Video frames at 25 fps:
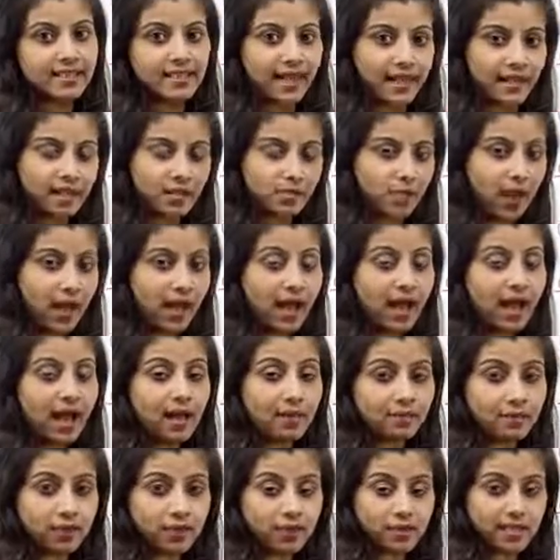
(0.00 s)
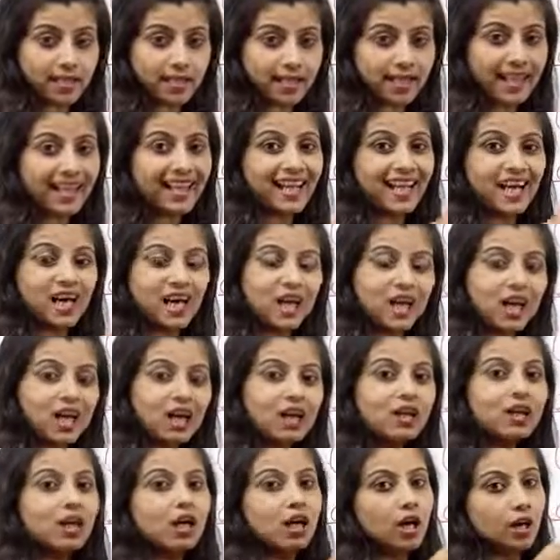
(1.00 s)
That is why I'm going to say
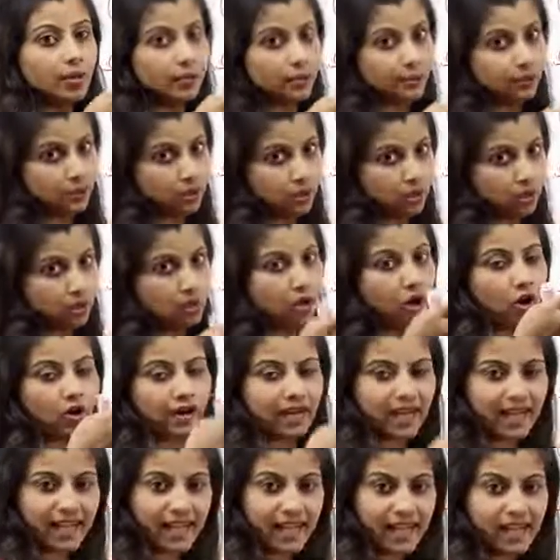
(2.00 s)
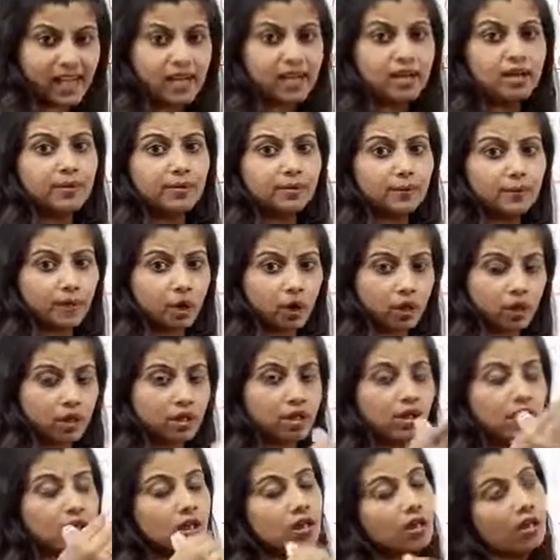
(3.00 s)
a book or a
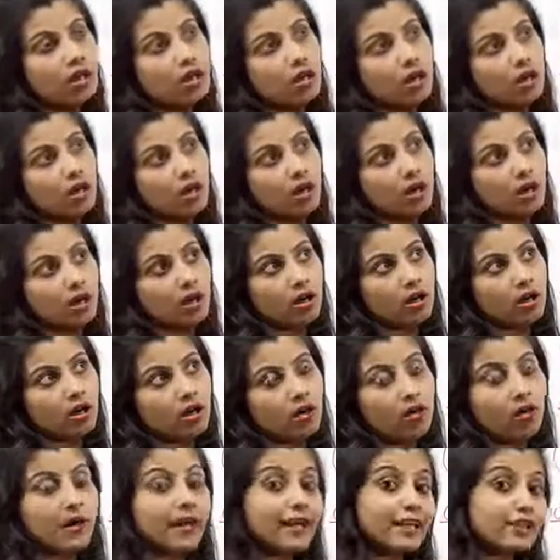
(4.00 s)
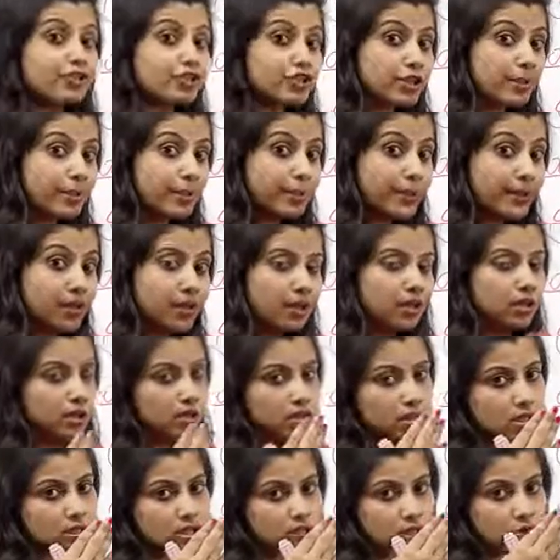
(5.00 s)
book. A ship,
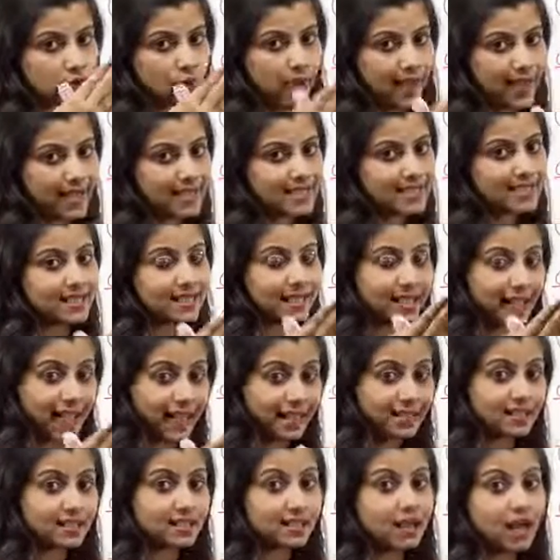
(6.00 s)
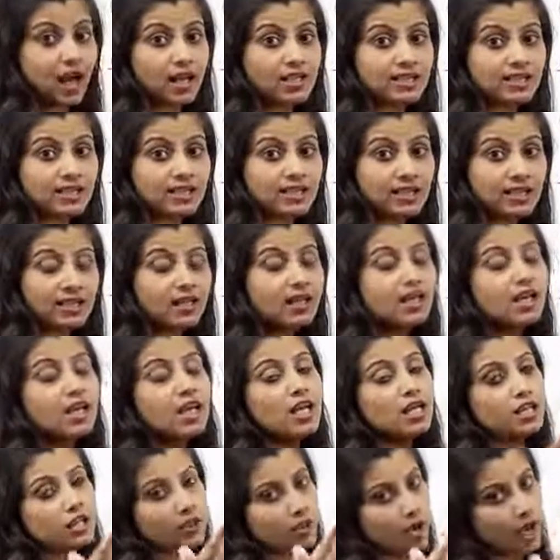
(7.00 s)
so S again is a consonant.
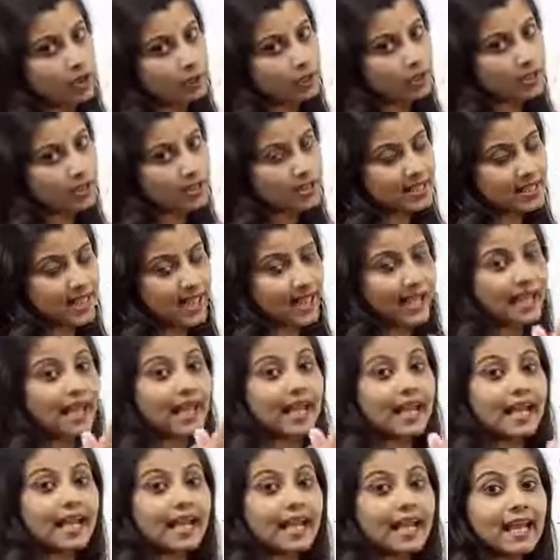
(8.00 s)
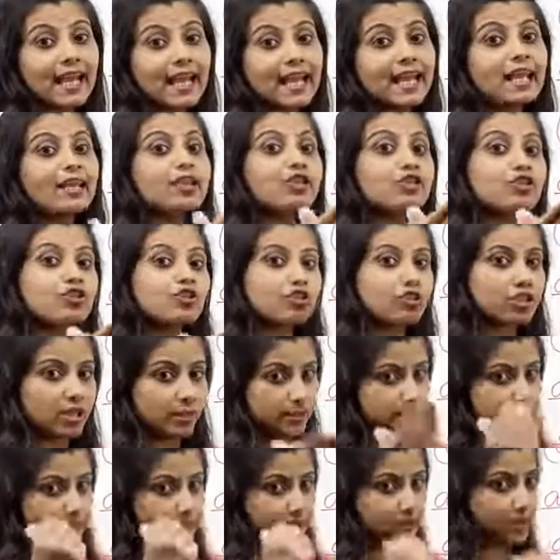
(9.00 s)
So I'm going to say a
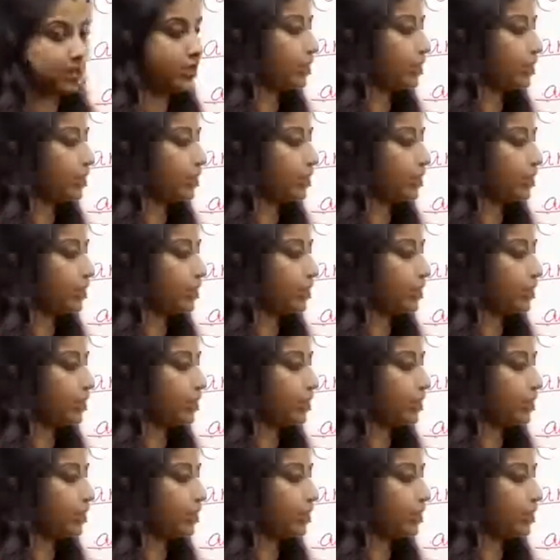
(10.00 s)
ship.